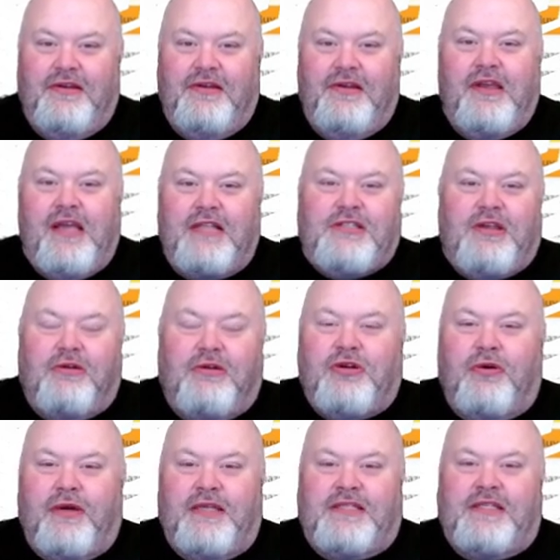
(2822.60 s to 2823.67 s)
It's your
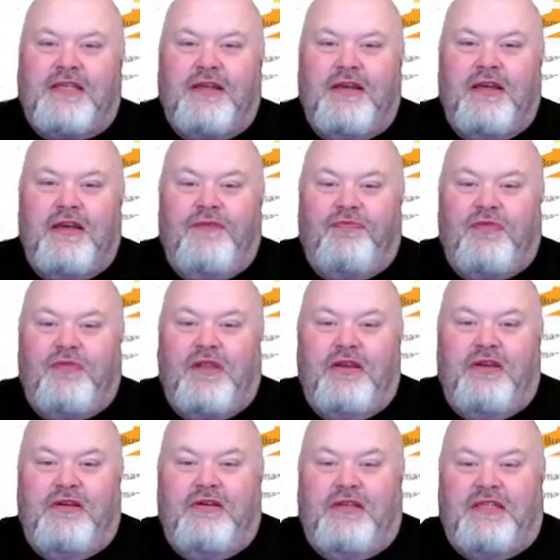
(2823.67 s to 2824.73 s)
choice.
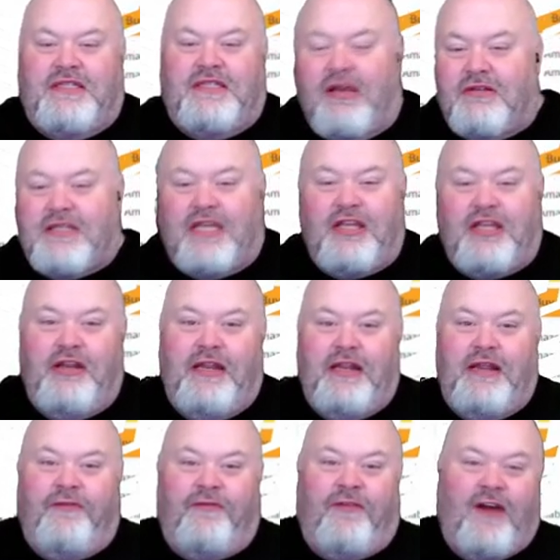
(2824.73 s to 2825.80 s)
It sounds like you
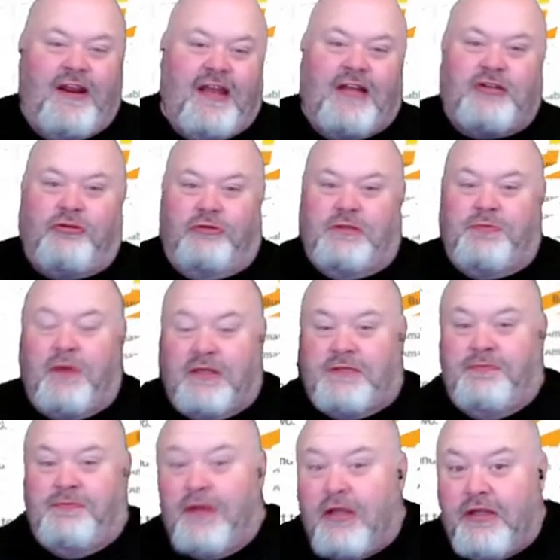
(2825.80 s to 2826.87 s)
need financial
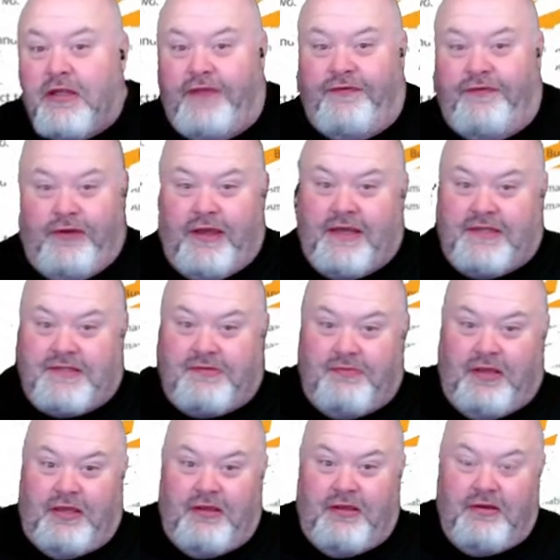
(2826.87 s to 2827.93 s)
responsibility, if you ask
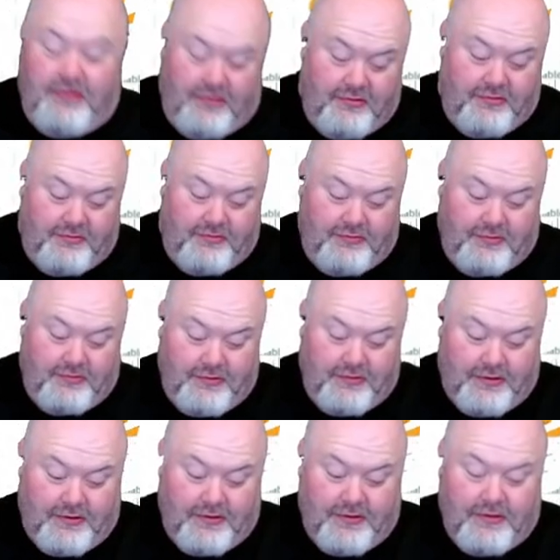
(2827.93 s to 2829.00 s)
me.
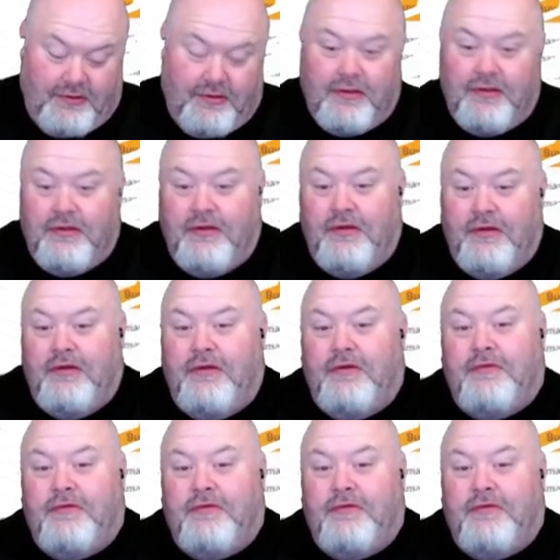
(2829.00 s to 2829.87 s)
Just a wee little